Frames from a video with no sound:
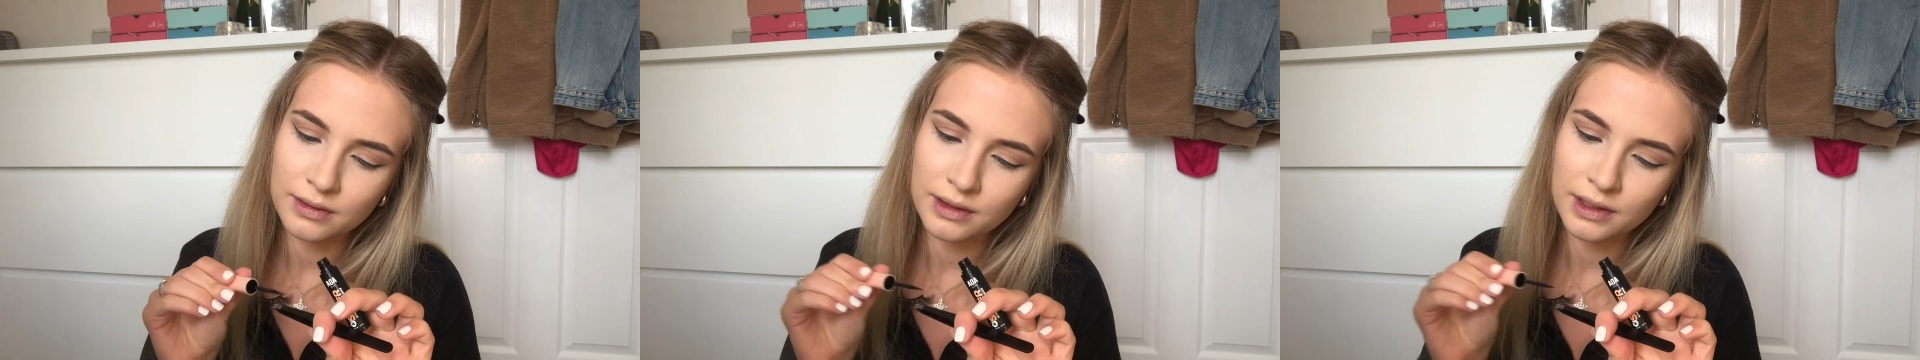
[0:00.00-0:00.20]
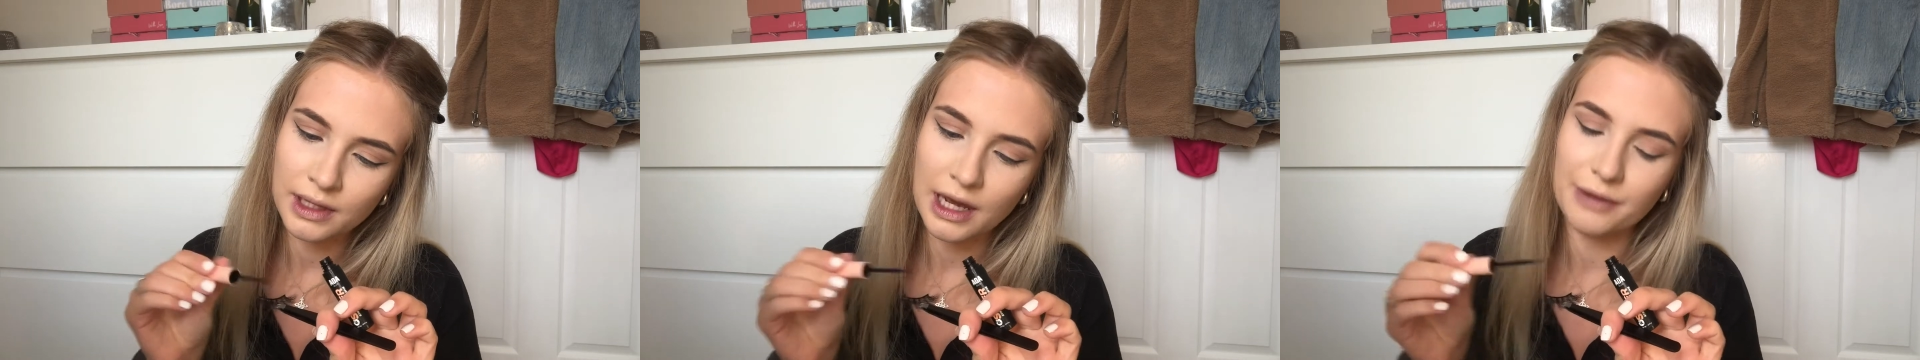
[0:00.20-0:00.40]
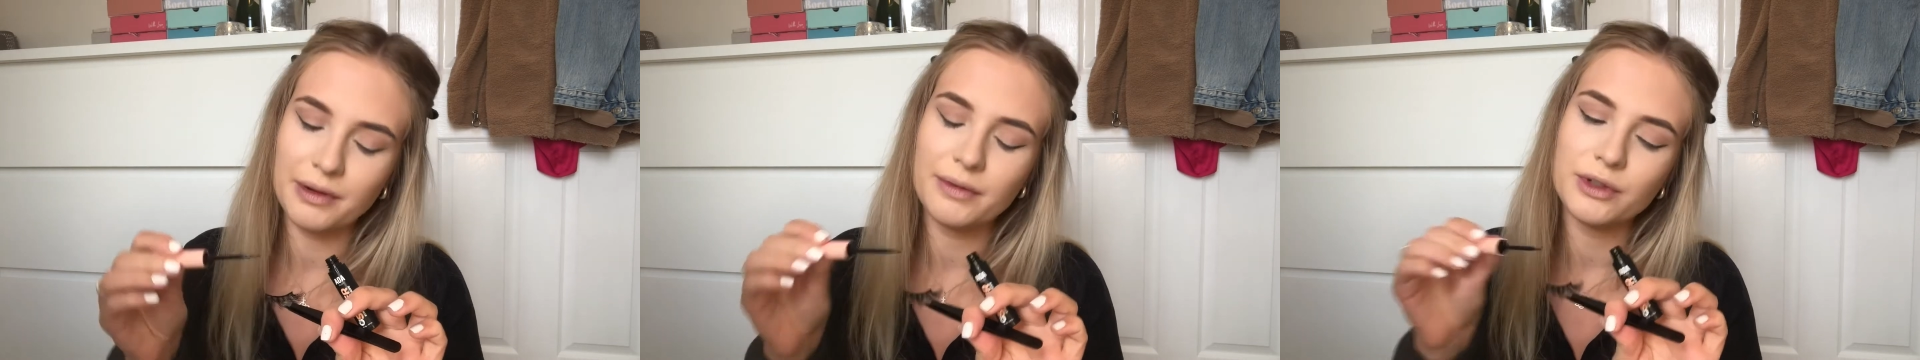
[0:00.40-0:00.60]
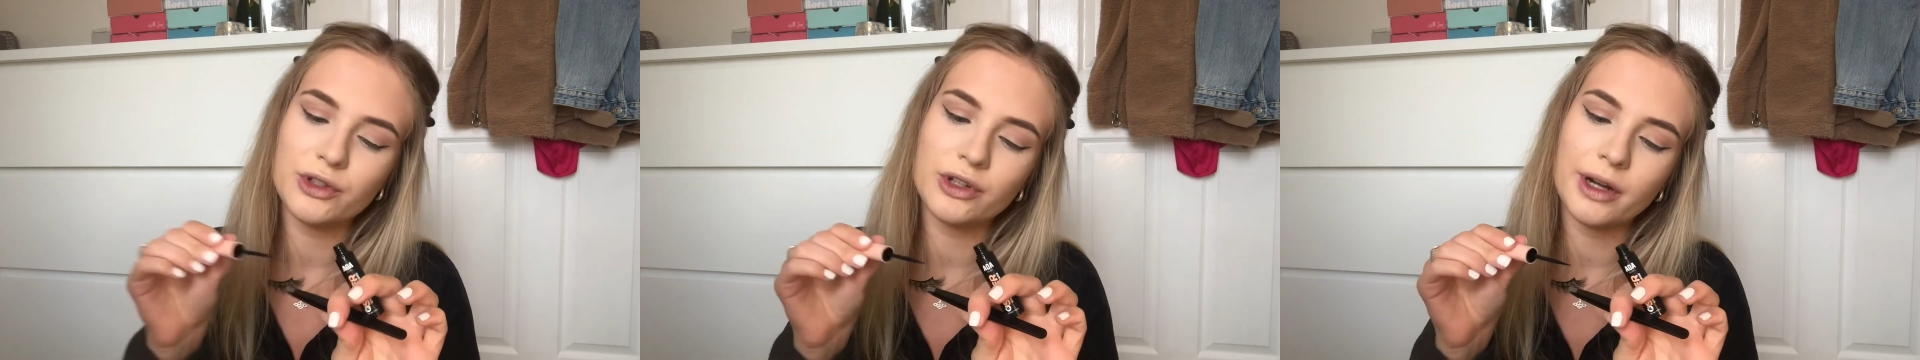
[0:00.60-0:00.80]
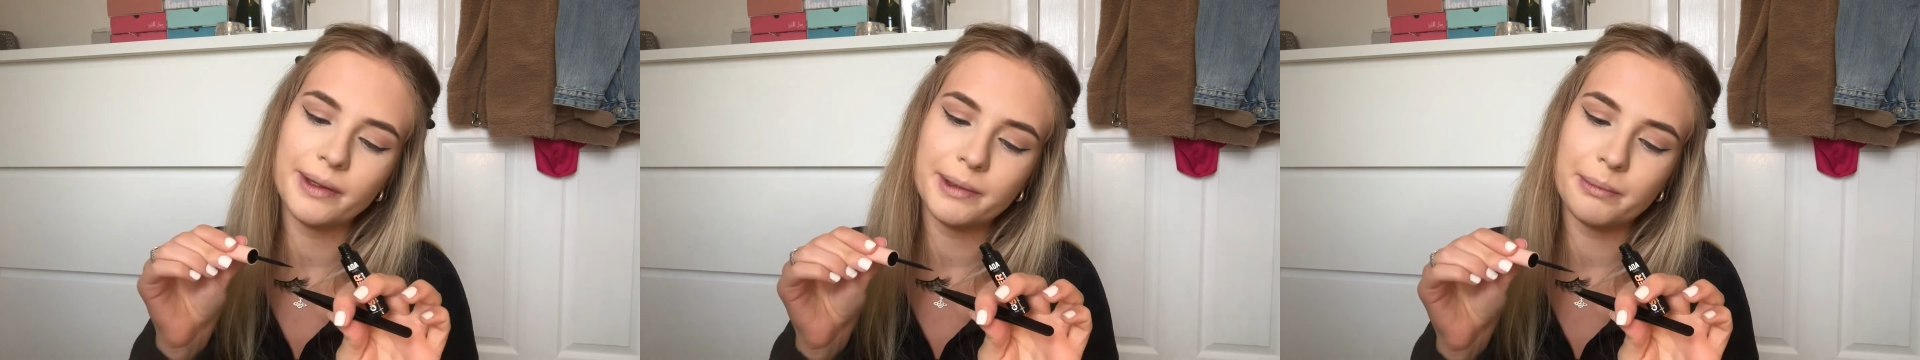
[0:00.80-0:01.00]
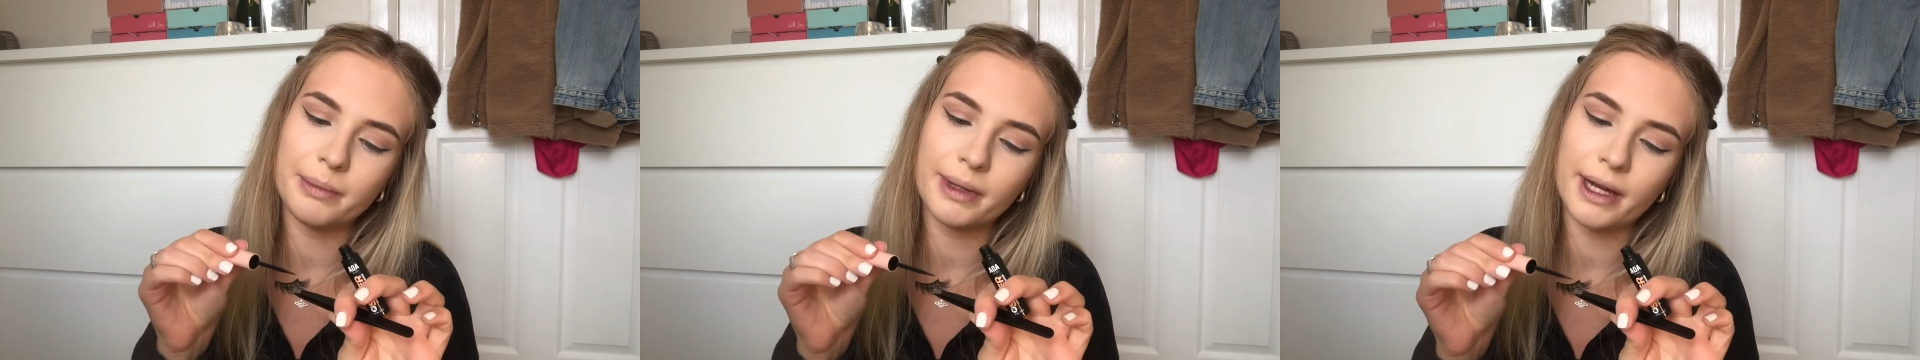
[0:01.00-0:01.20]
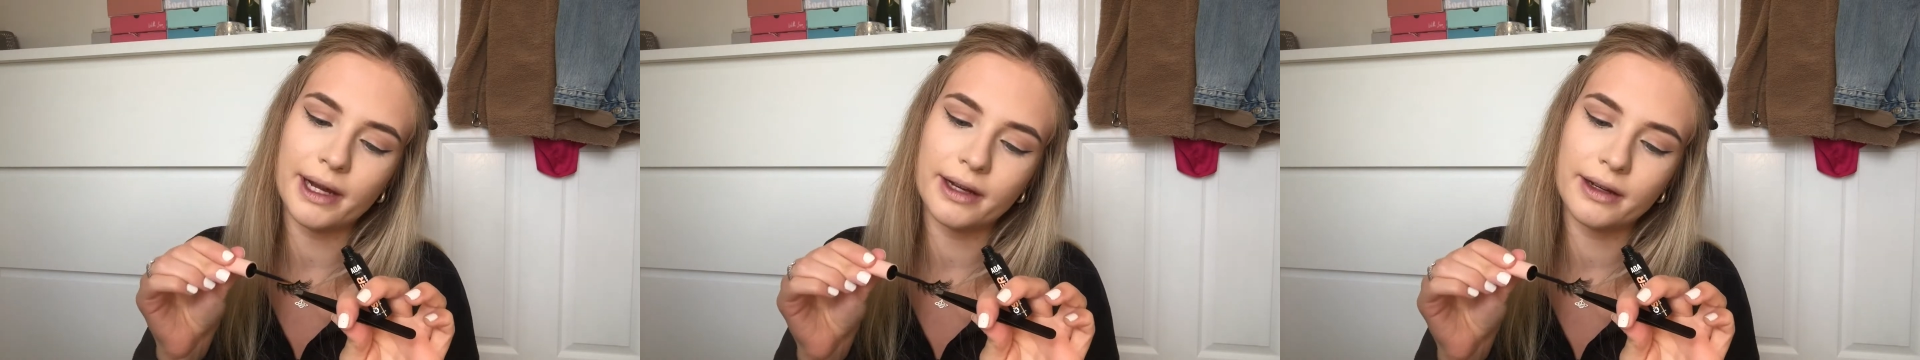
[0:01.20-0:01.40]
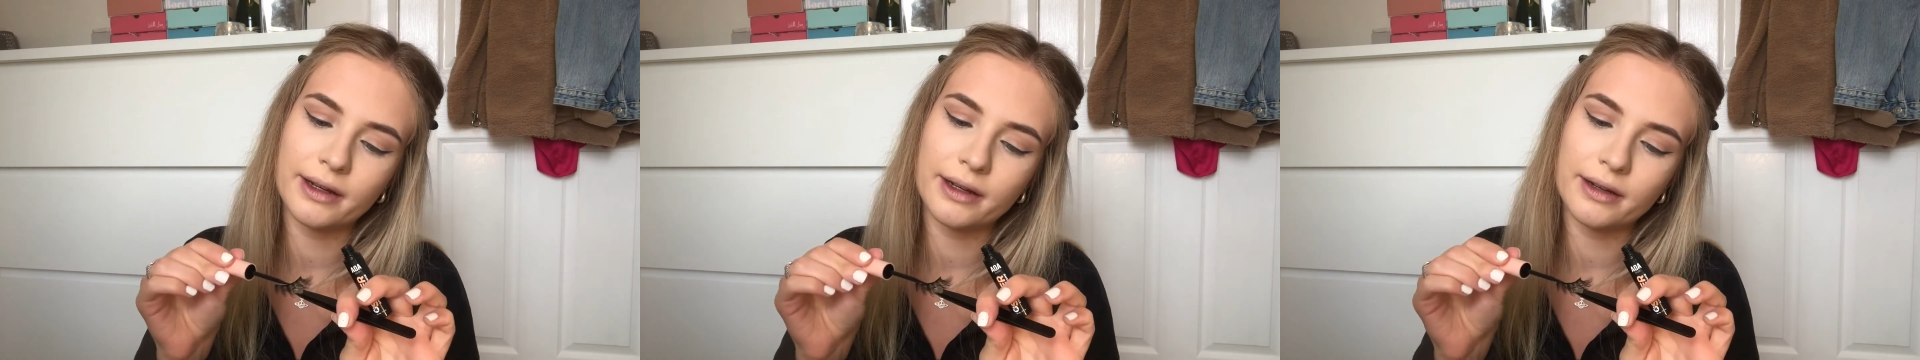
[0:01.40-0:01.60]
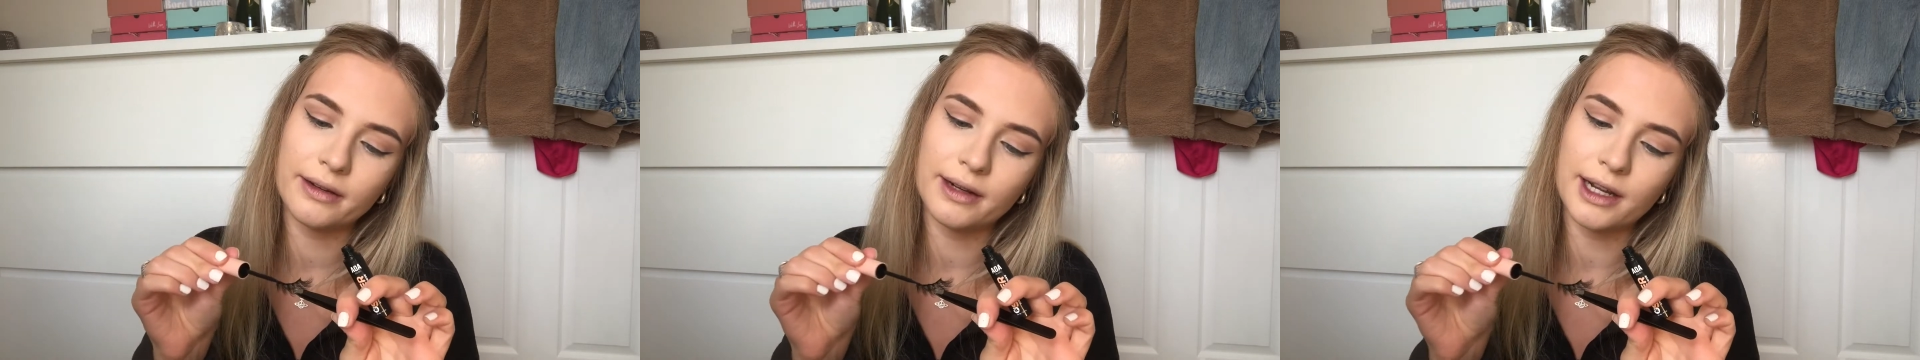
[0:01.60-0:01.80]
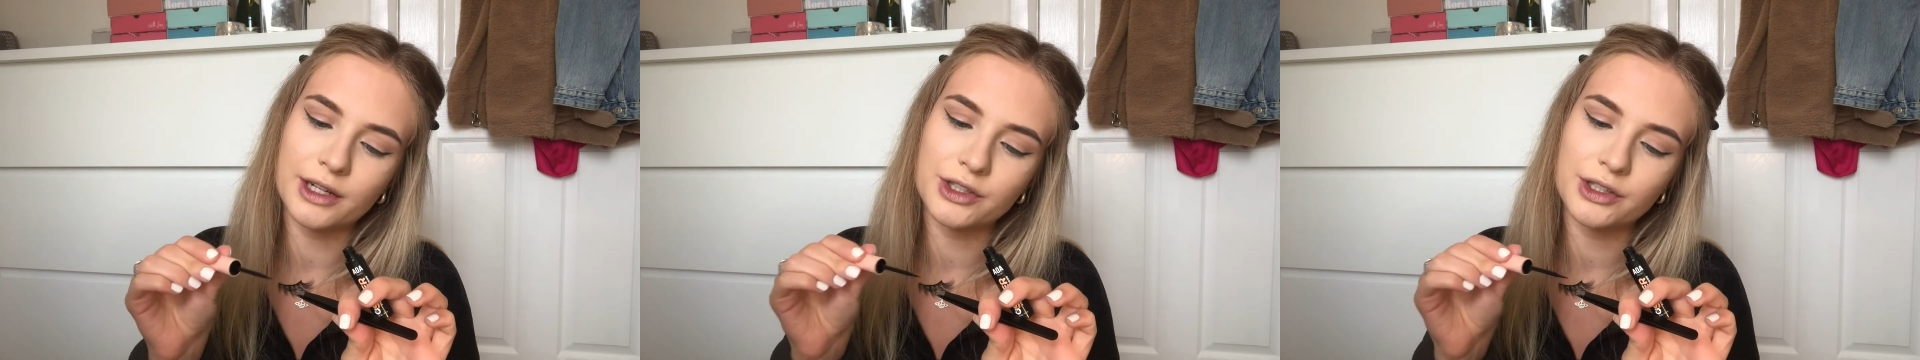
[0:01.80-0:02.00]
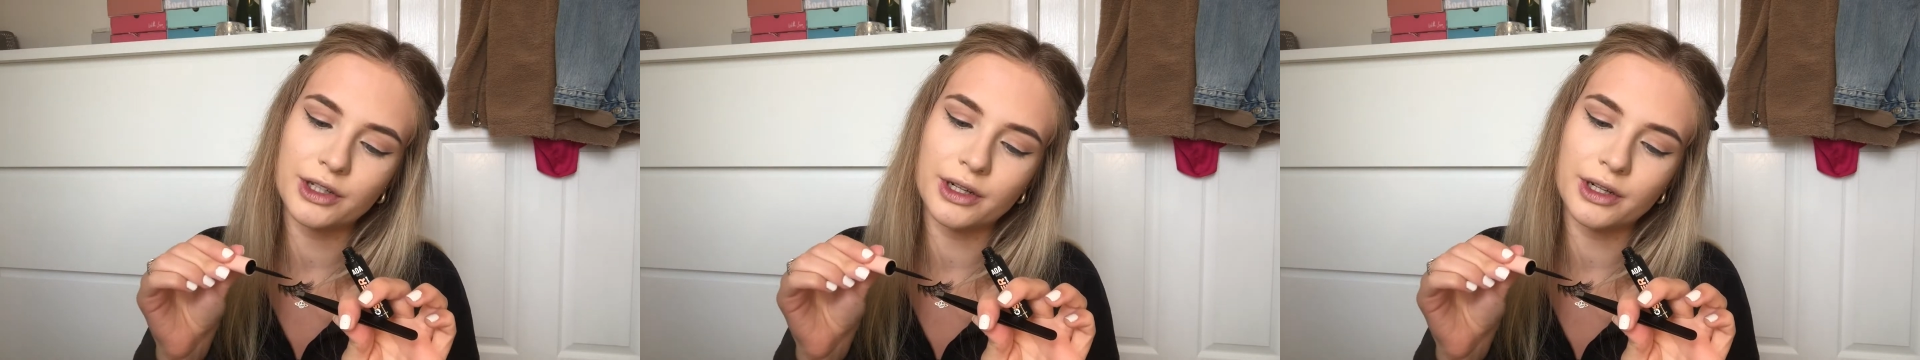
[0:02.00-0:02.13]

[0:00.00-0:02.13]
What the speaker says: I've never tried a black lash glue.